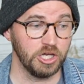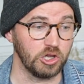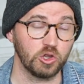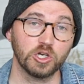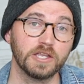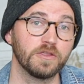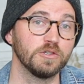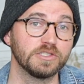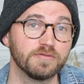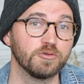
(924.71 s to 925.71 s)
look at
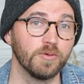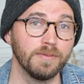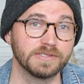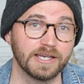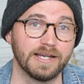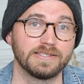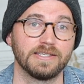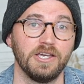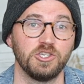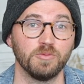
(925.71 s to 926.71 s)
those different websites
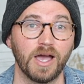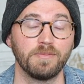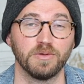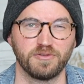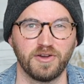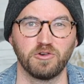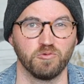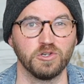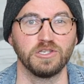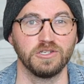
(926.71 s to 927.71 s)
you might be able to find a
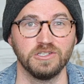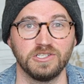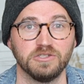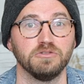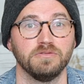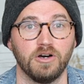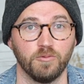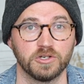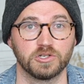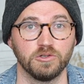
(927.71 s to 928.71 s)
really good deal
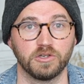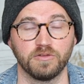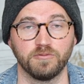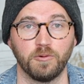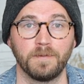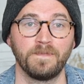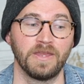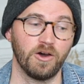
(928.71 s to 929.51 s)
on what you're looking for